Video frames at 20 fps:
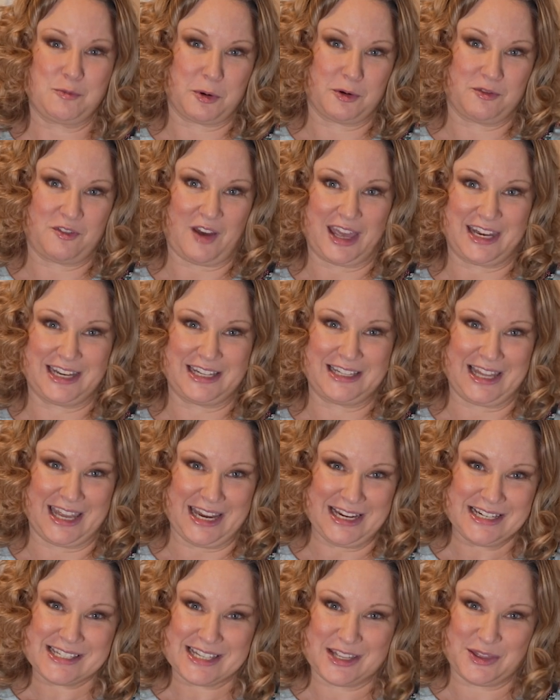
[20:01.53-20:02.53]
provided
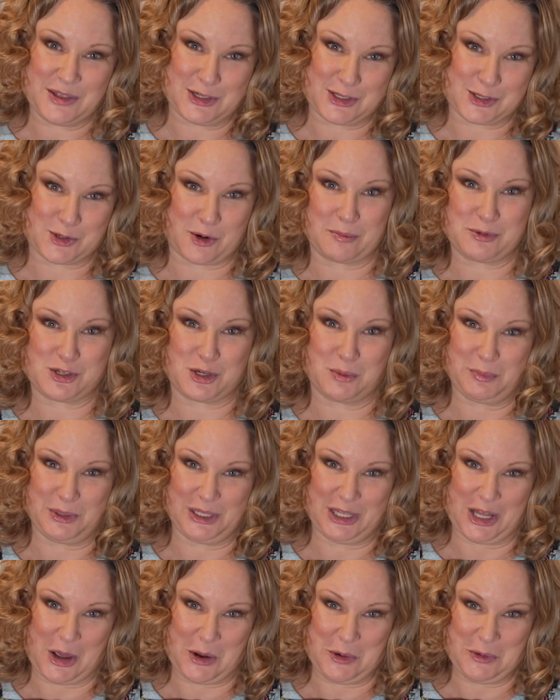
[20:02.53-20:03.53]
links in the description
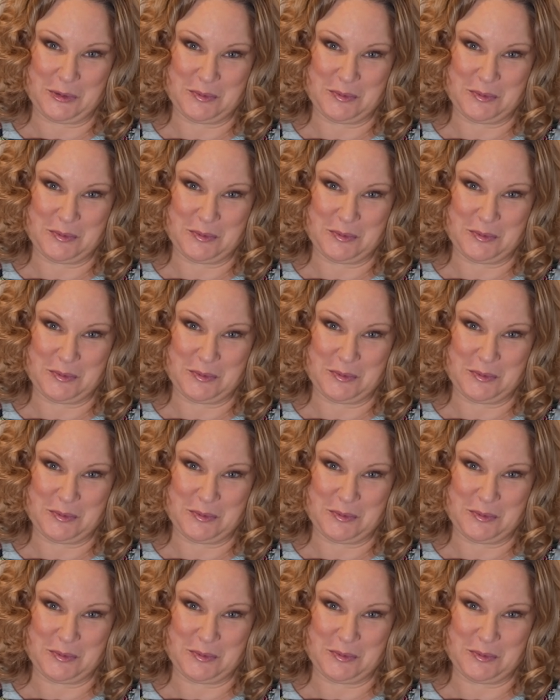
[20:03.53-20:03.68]
below.